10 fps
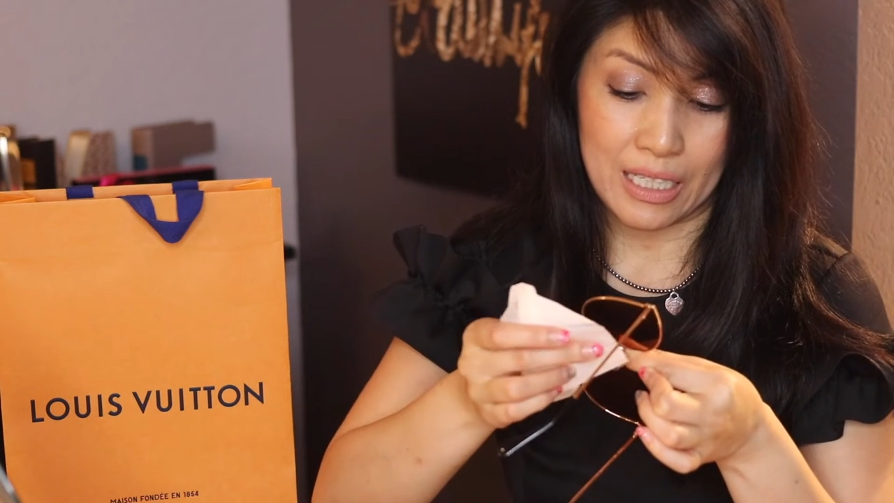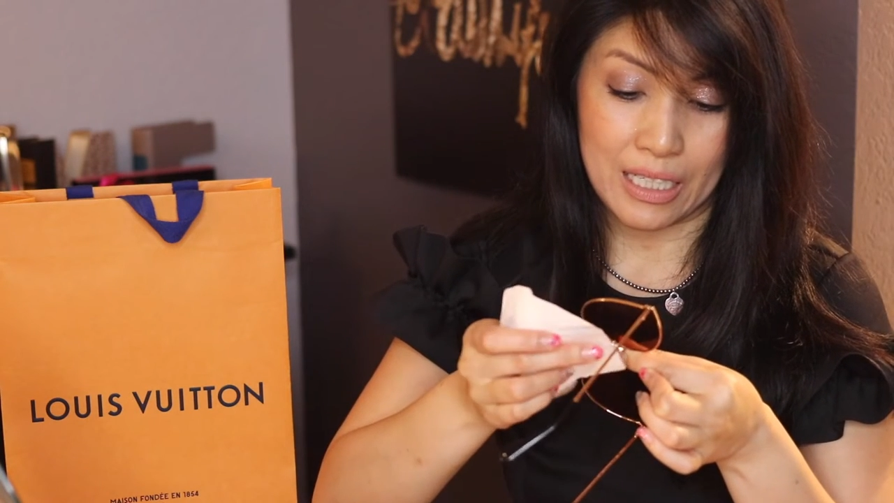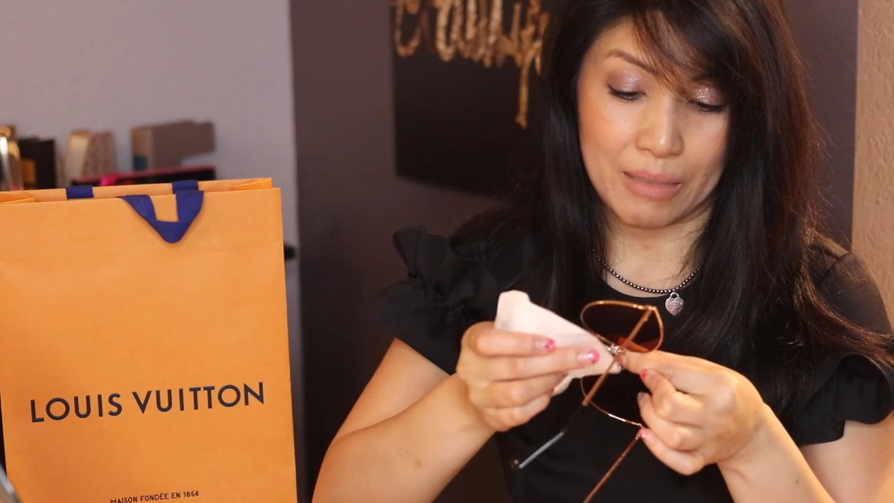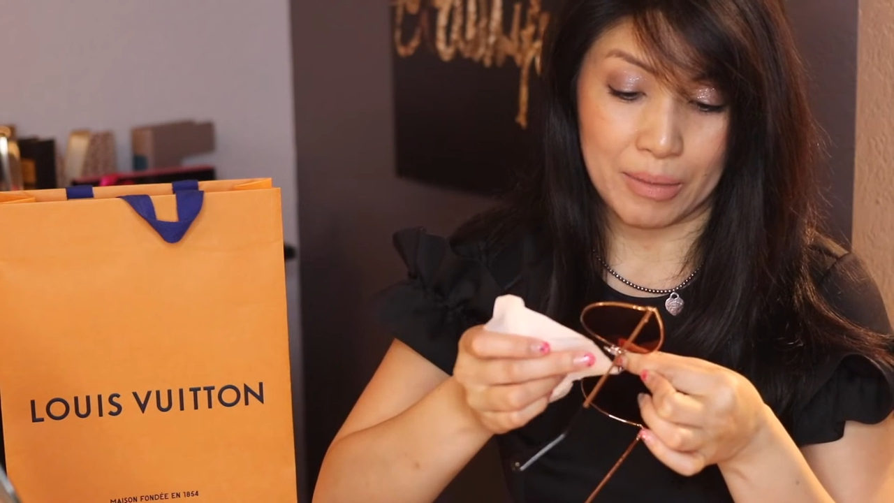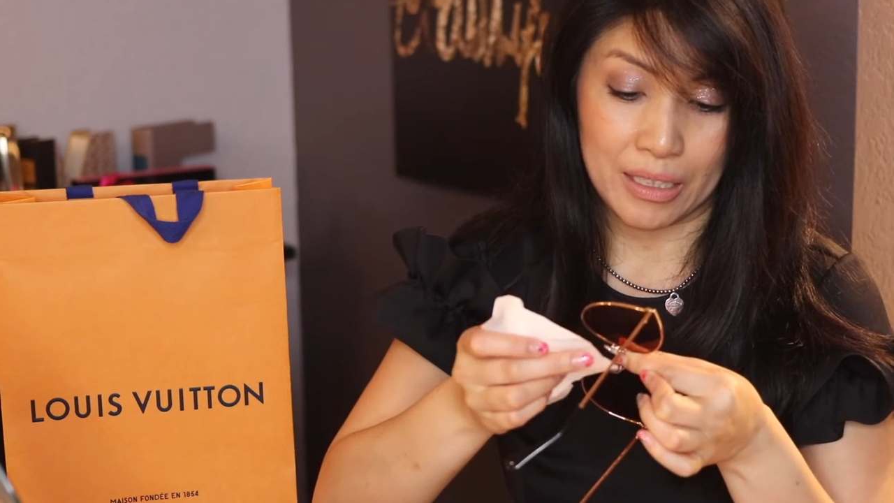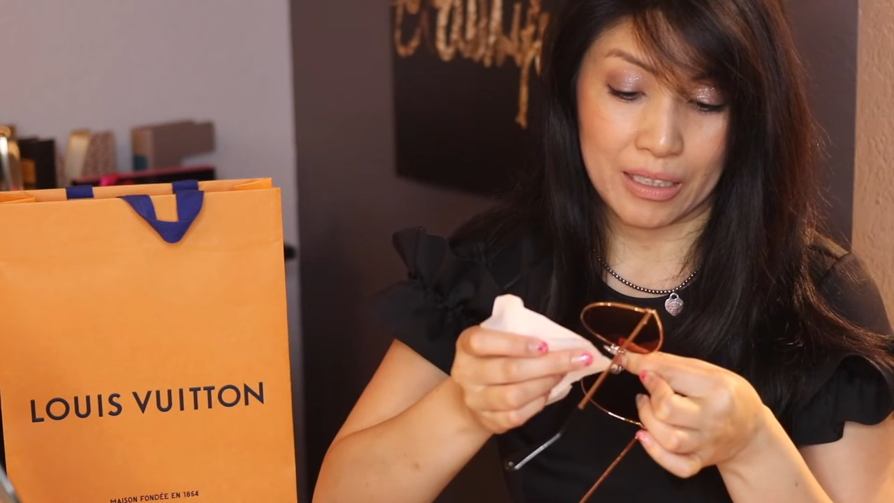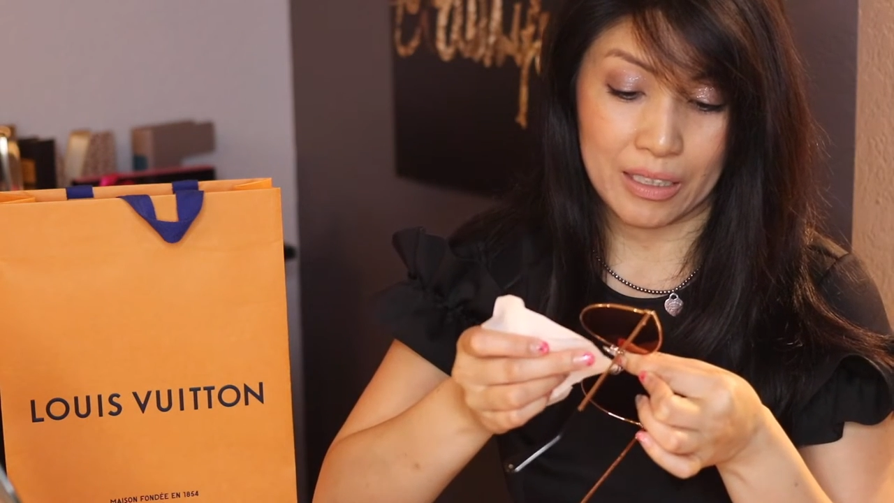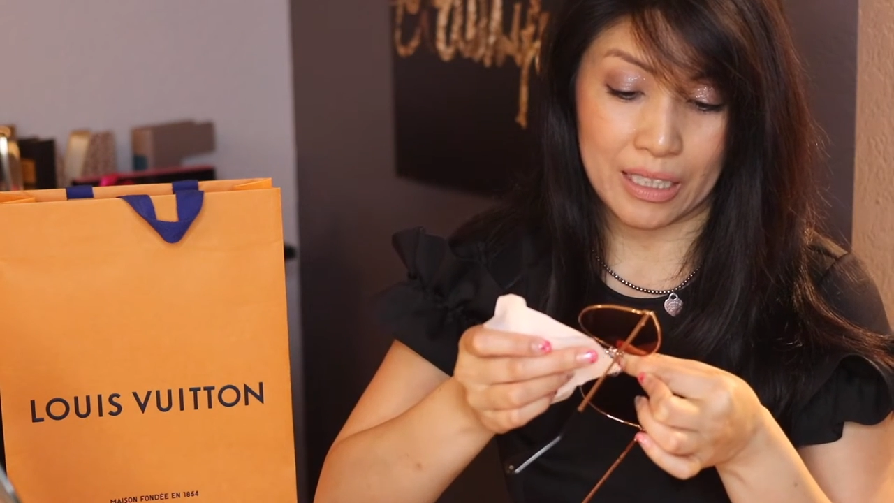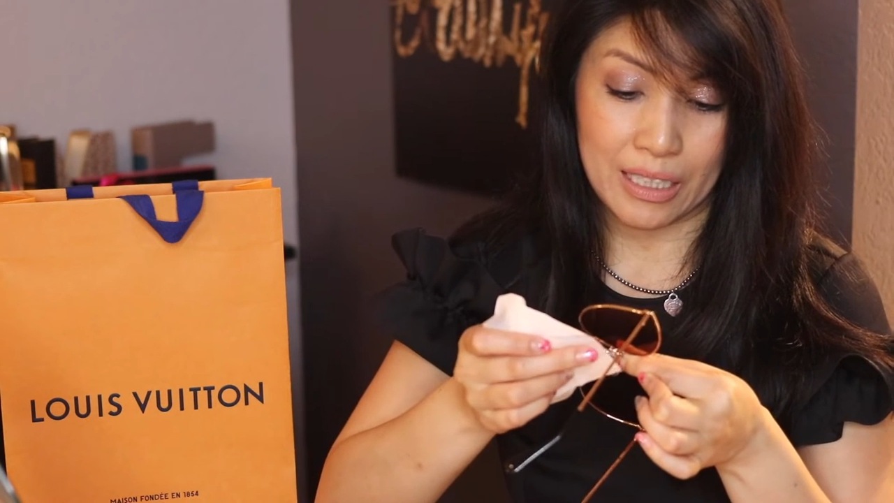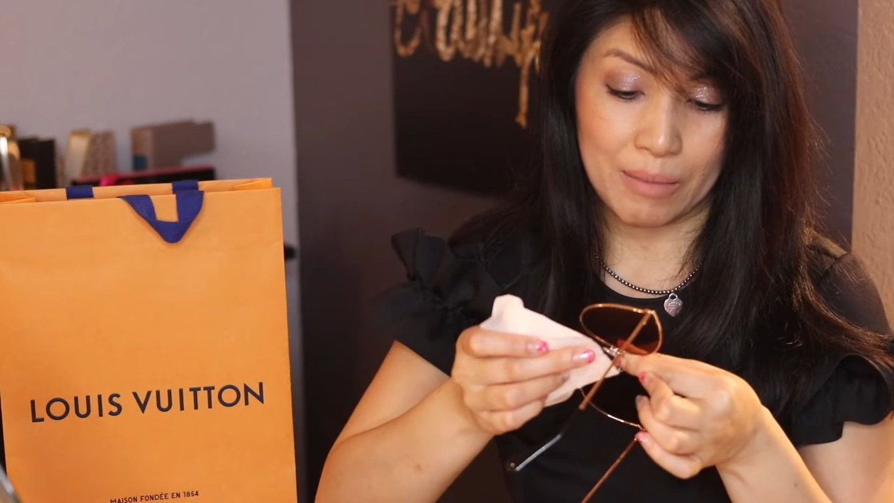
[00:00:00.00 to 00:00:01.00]
I mean,
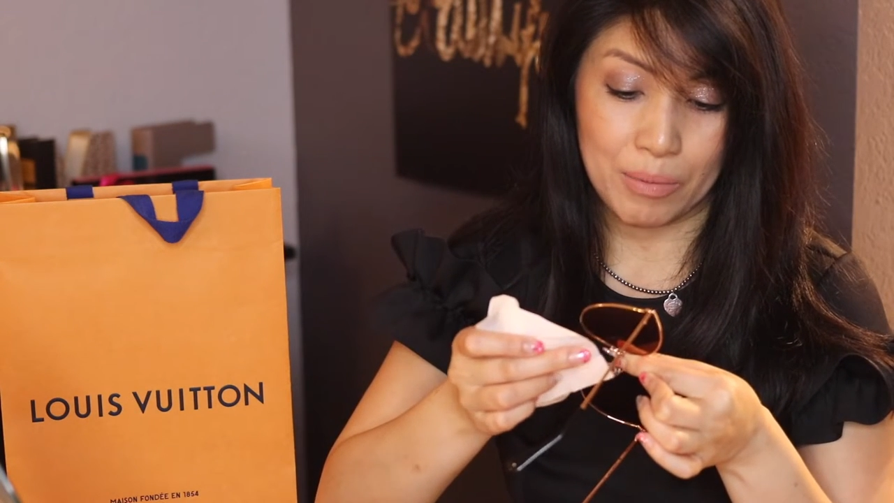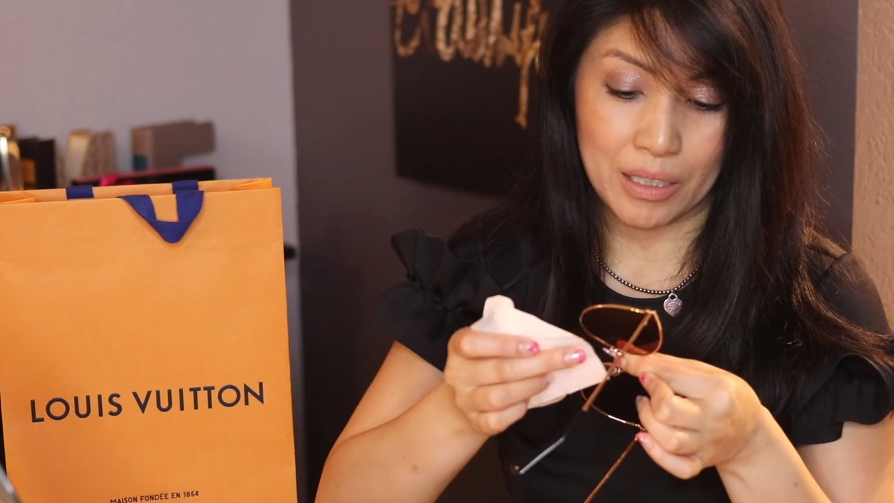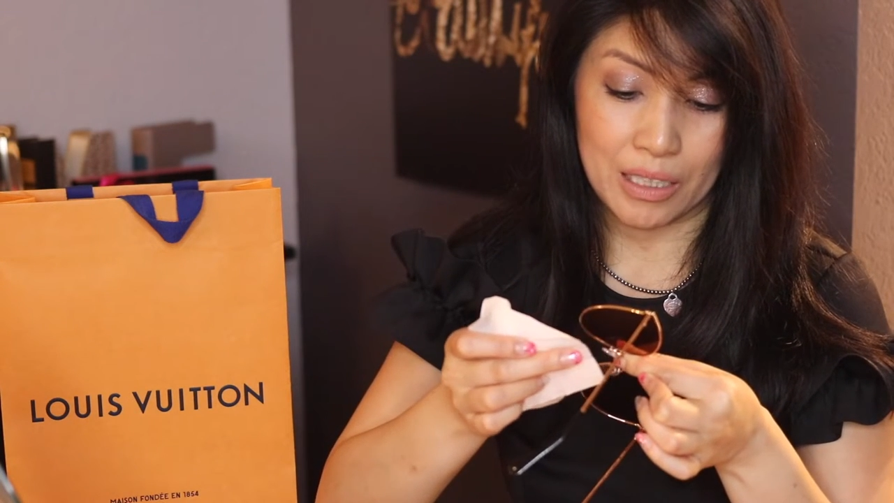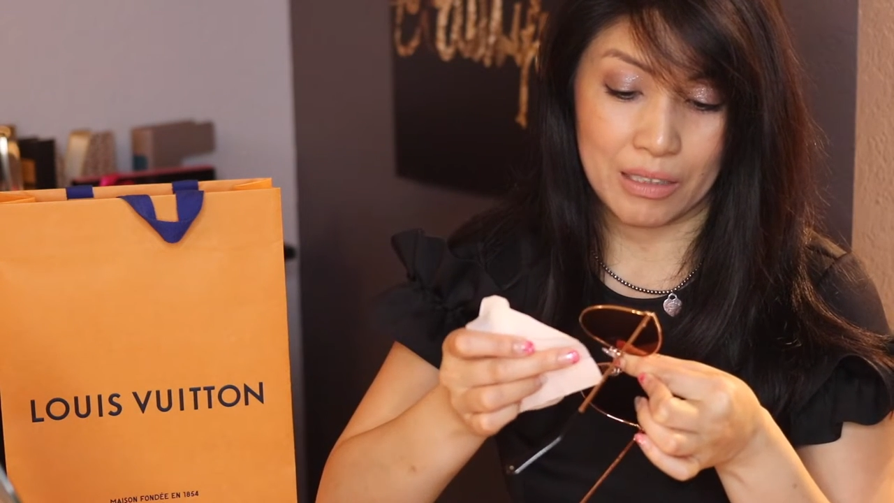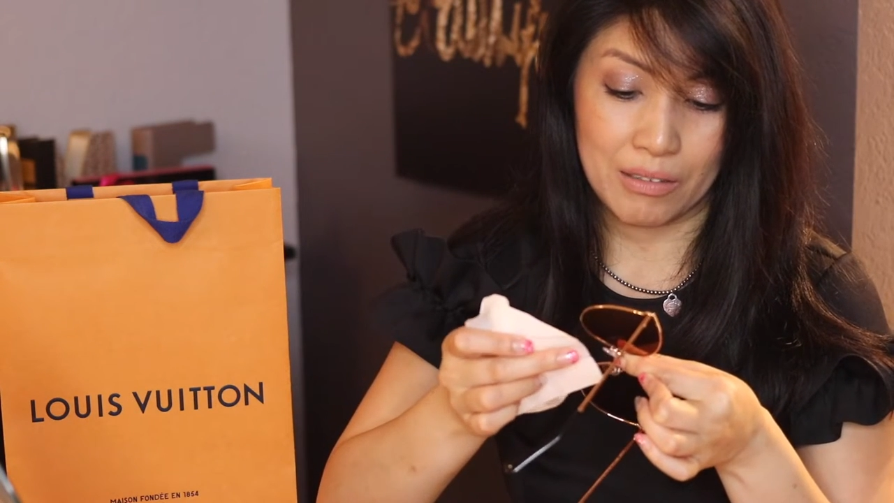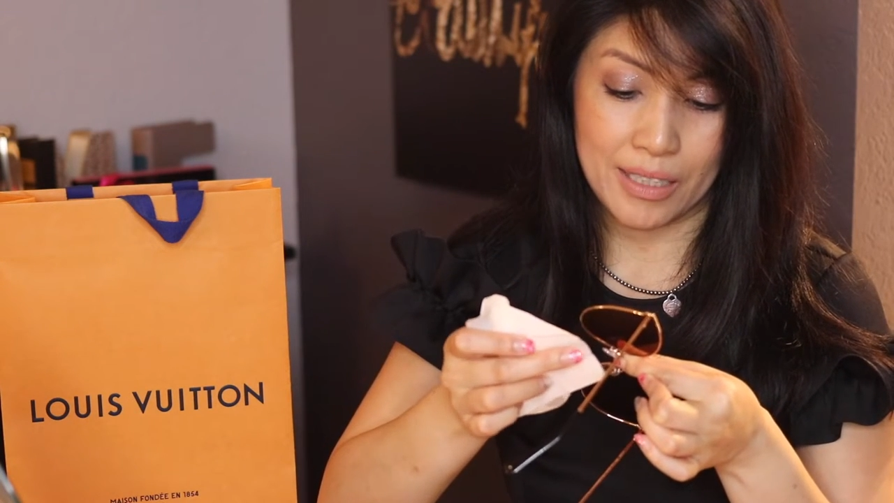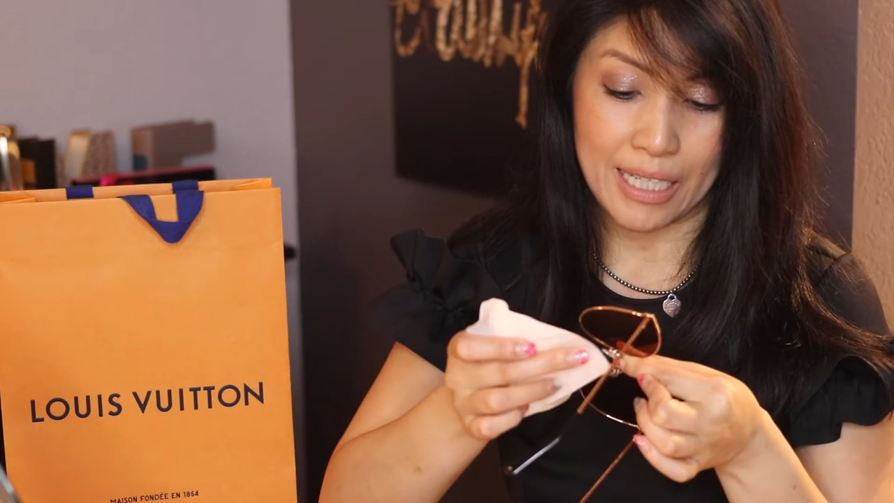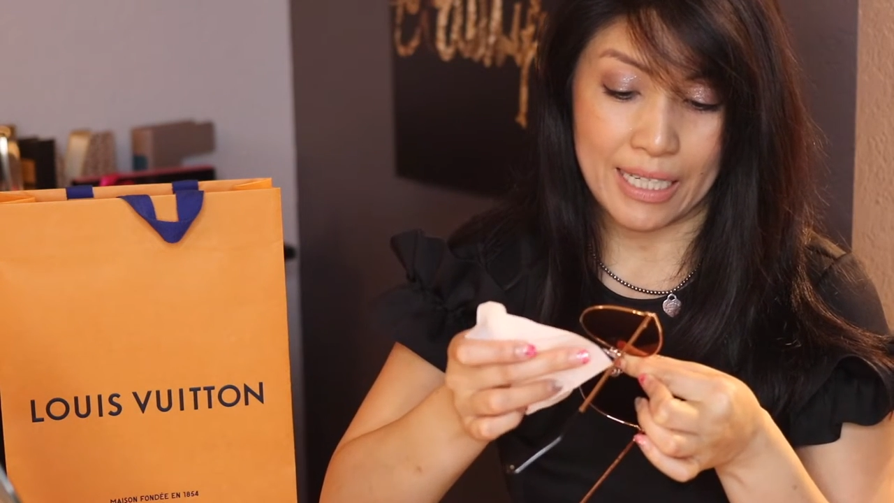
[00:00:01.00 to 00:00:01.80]
looking up close,